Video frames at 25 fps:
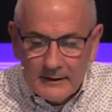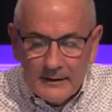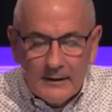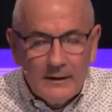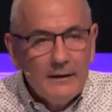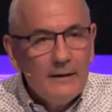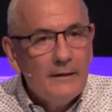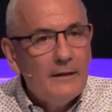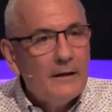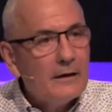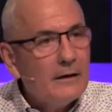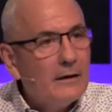
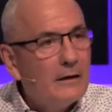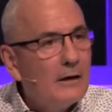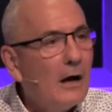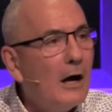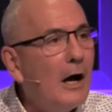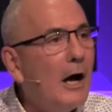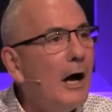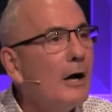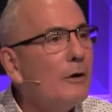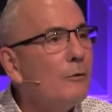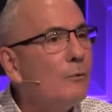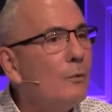that
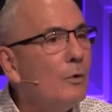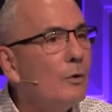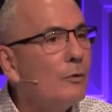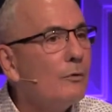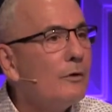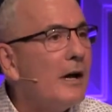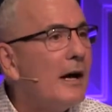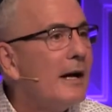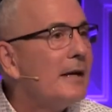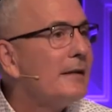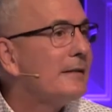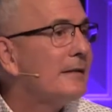God will
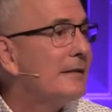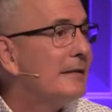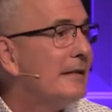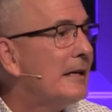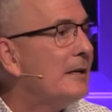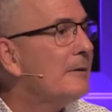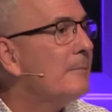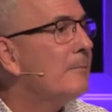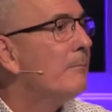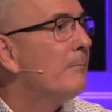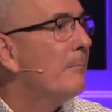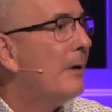not
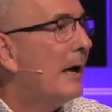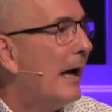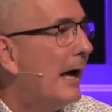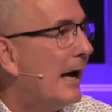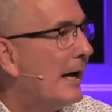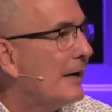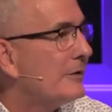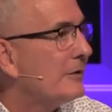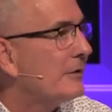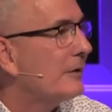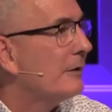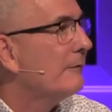sit
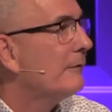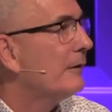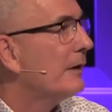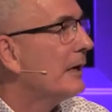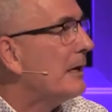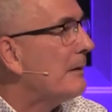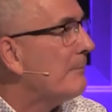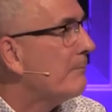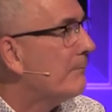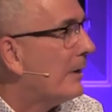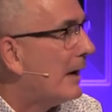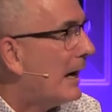
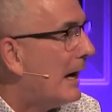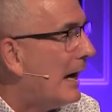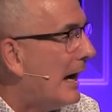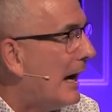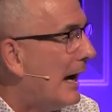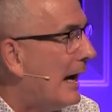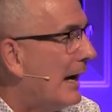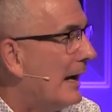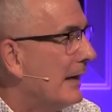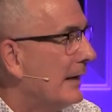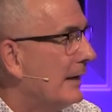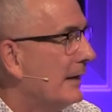passively
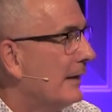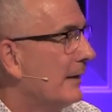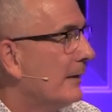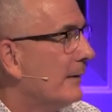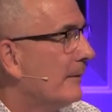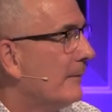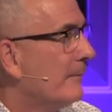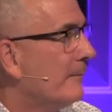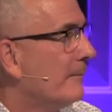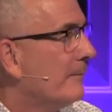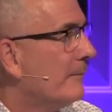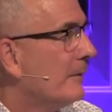by,
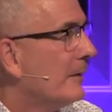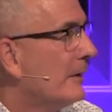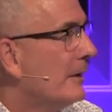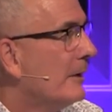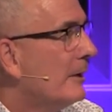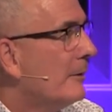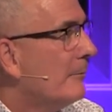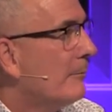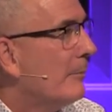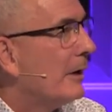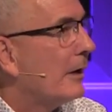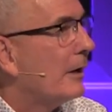
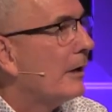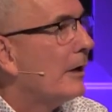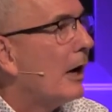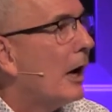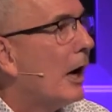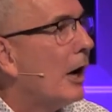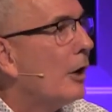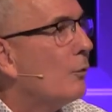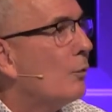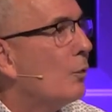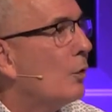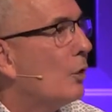but
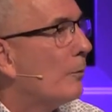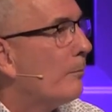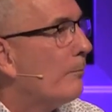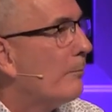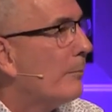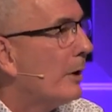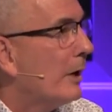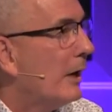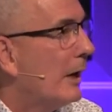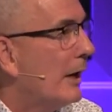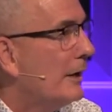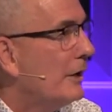God will
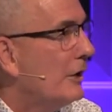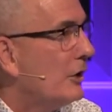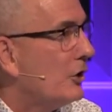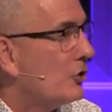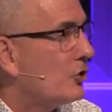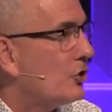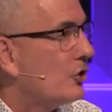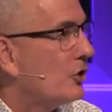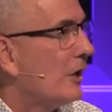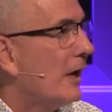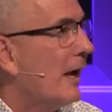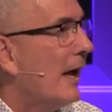
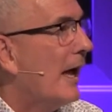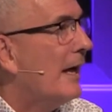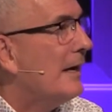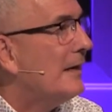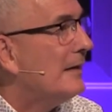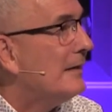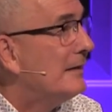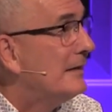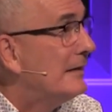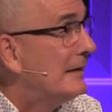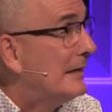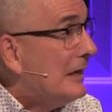punish
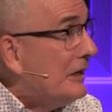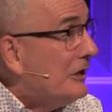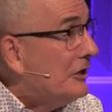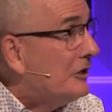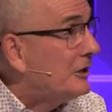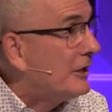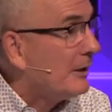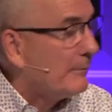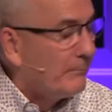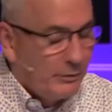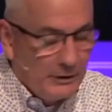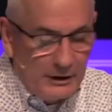and
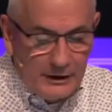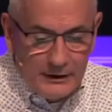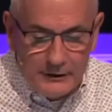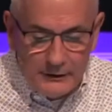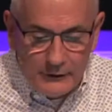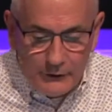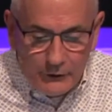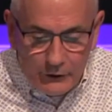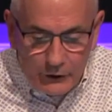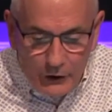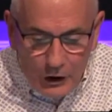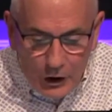
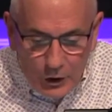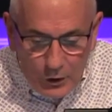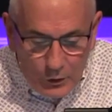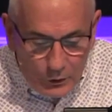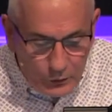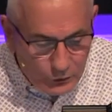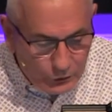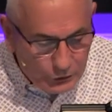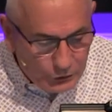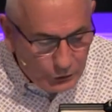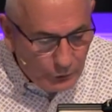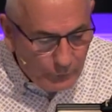discipline
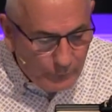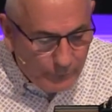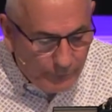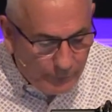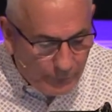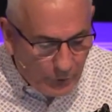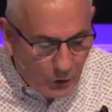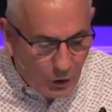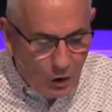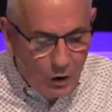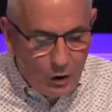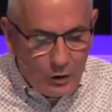those who
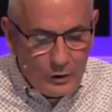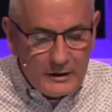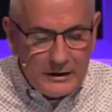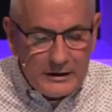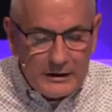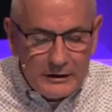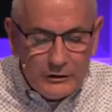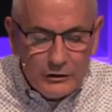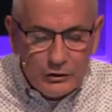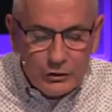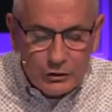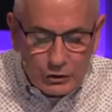fall
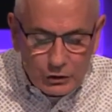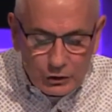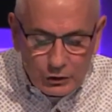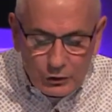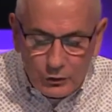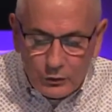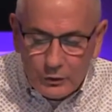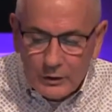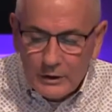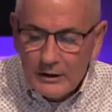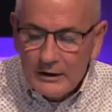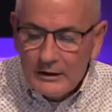
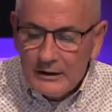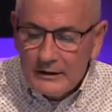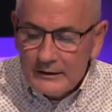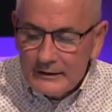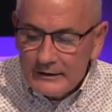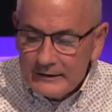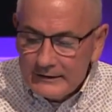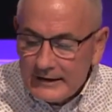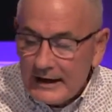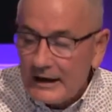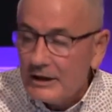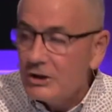into
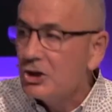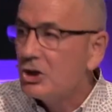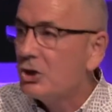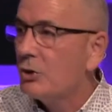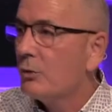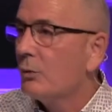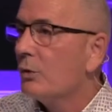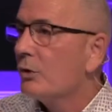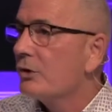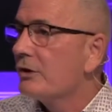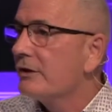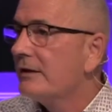
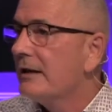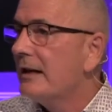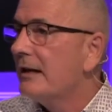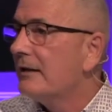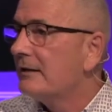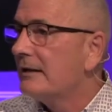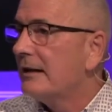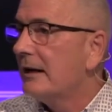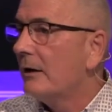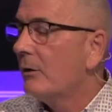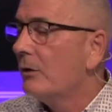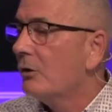sexual
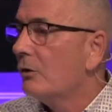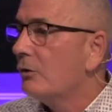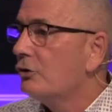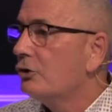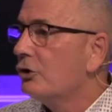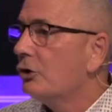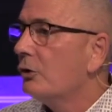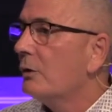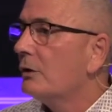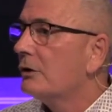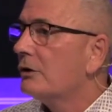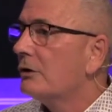sins. Now, he'll
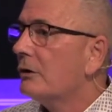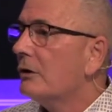do it